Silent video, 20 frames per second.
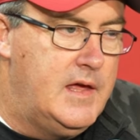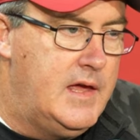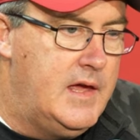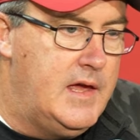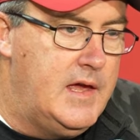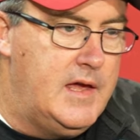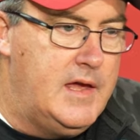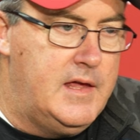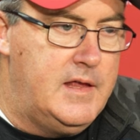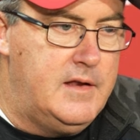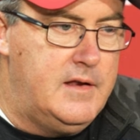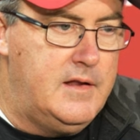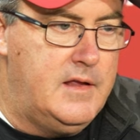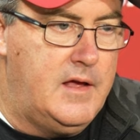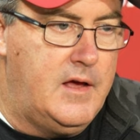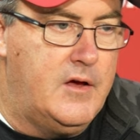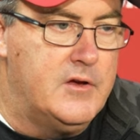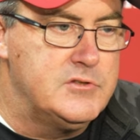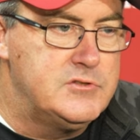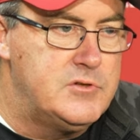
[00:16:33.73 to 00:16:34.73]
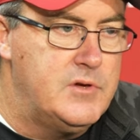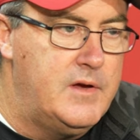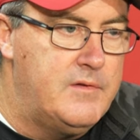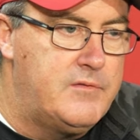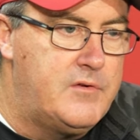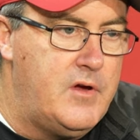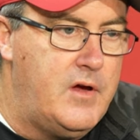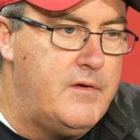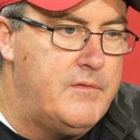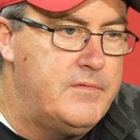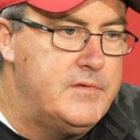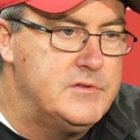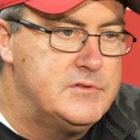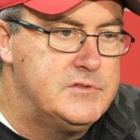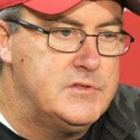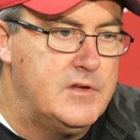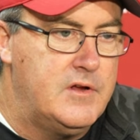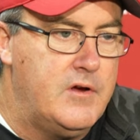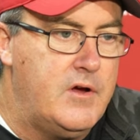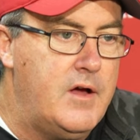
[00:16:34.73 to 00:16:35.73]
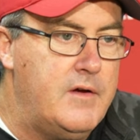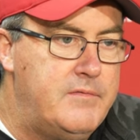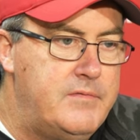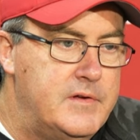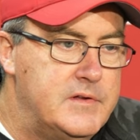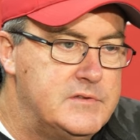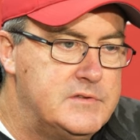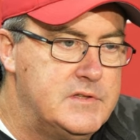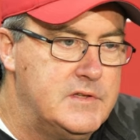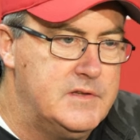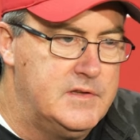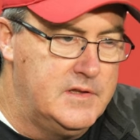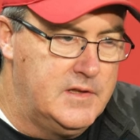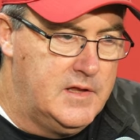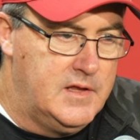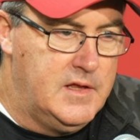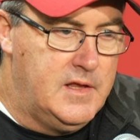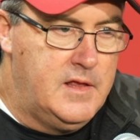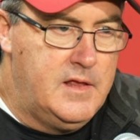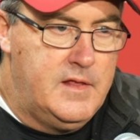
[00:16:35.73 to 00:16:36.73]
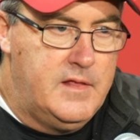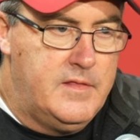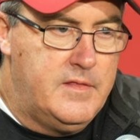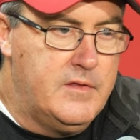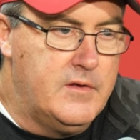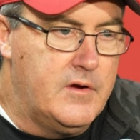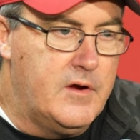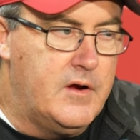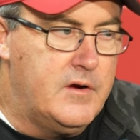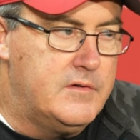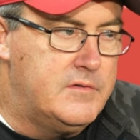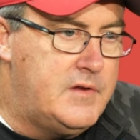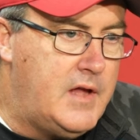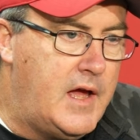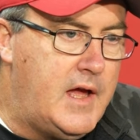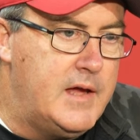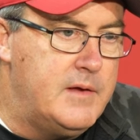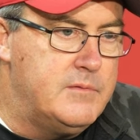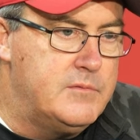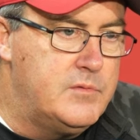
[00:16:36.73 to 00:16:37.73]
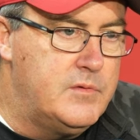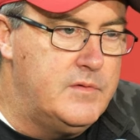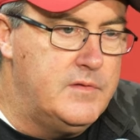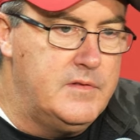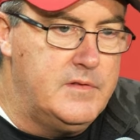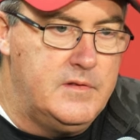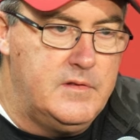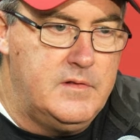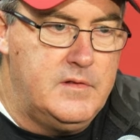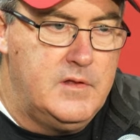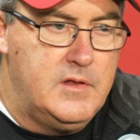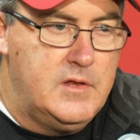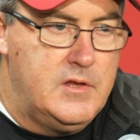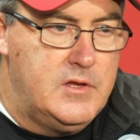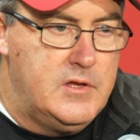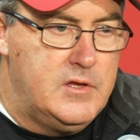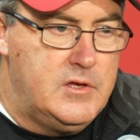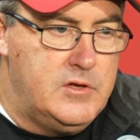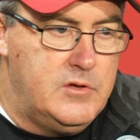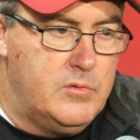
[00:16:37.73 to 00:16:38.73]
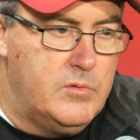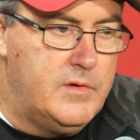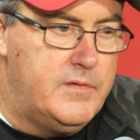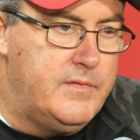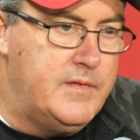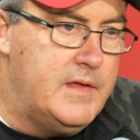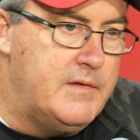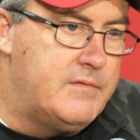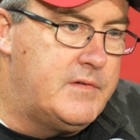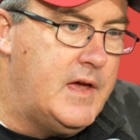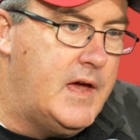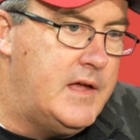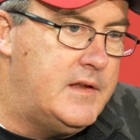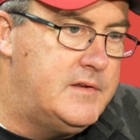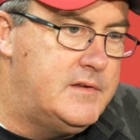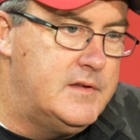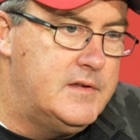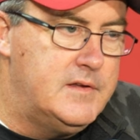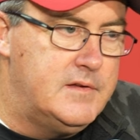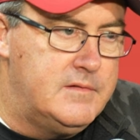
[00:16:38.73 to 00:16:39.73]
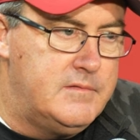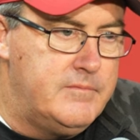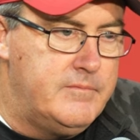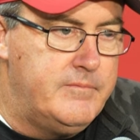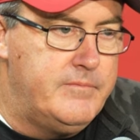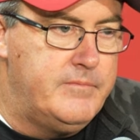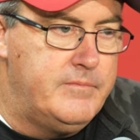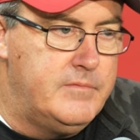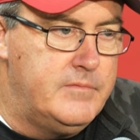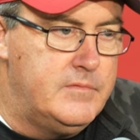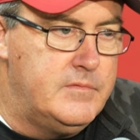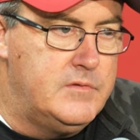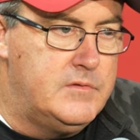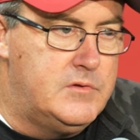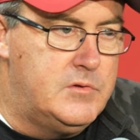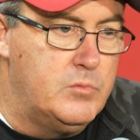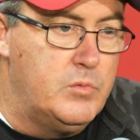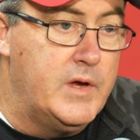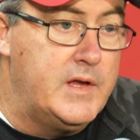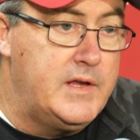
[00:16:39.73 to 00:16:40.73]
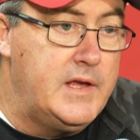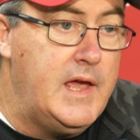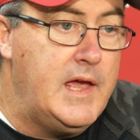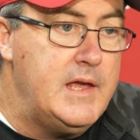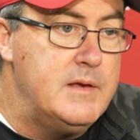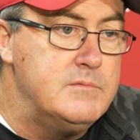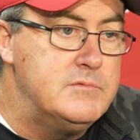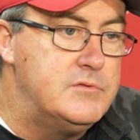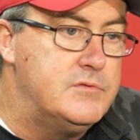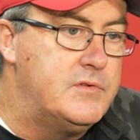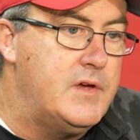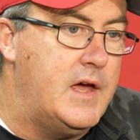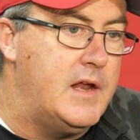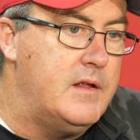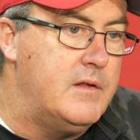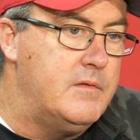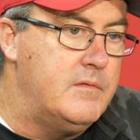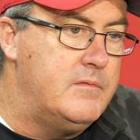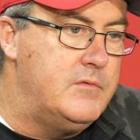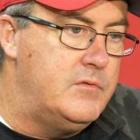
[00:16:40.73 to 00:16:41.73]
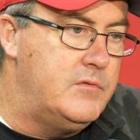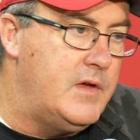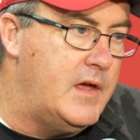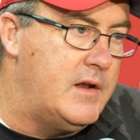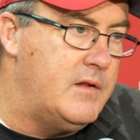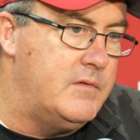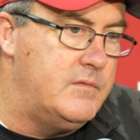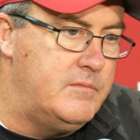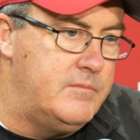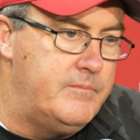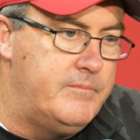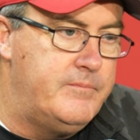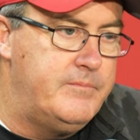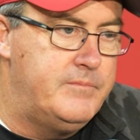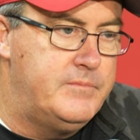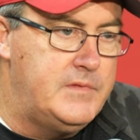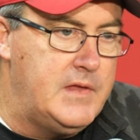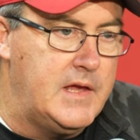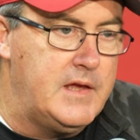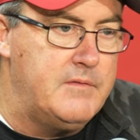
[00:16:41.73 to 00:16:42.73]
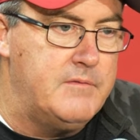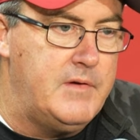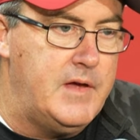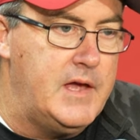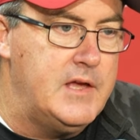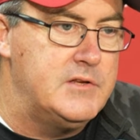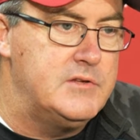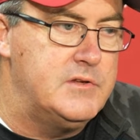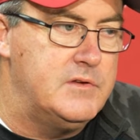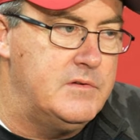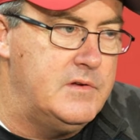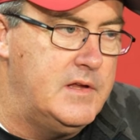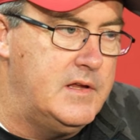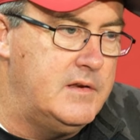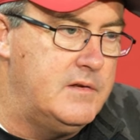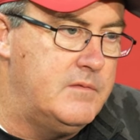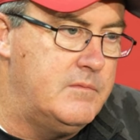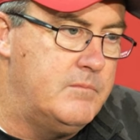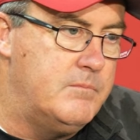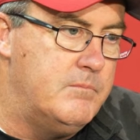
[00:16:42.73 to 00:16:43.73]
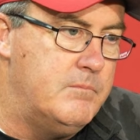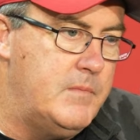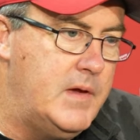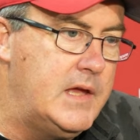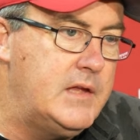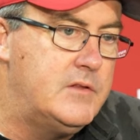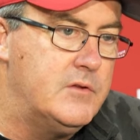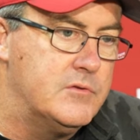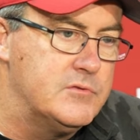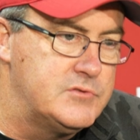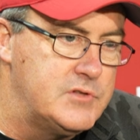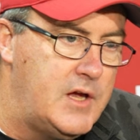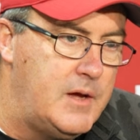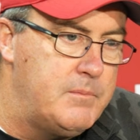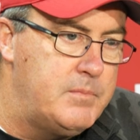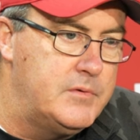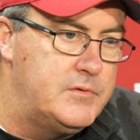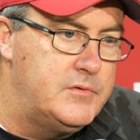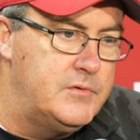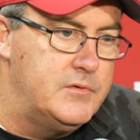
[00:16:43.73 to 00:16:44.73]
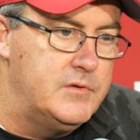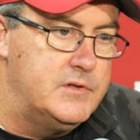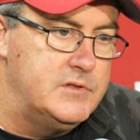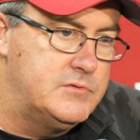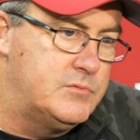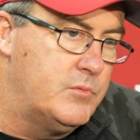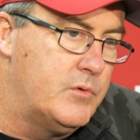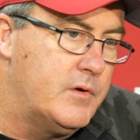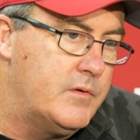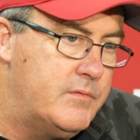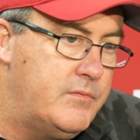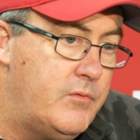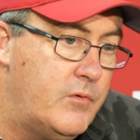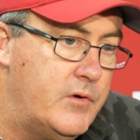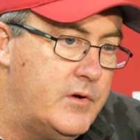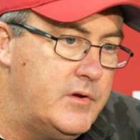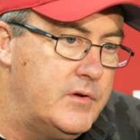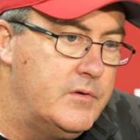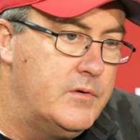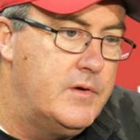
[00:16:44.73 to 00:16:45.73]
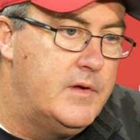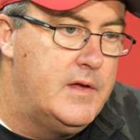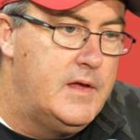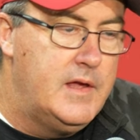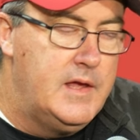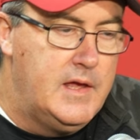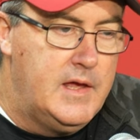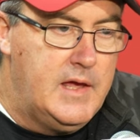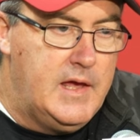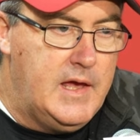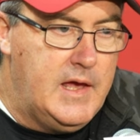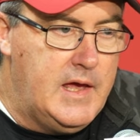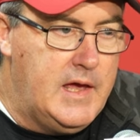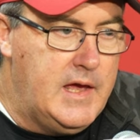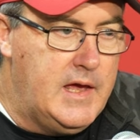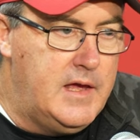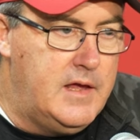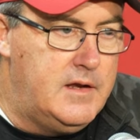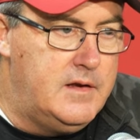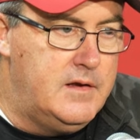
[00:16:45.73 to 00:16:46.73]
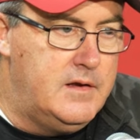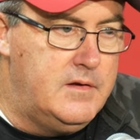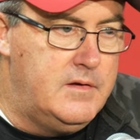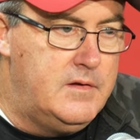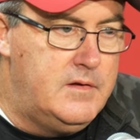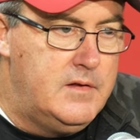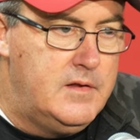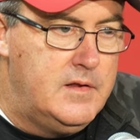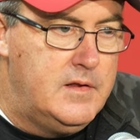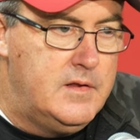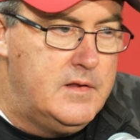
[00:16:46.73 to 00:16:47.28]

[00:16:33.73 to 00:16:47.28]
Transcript: and I also have confidence in our offense. And there are times when, you know what, they've got to win games, you've got to take advantage and make those opportunities work for you. And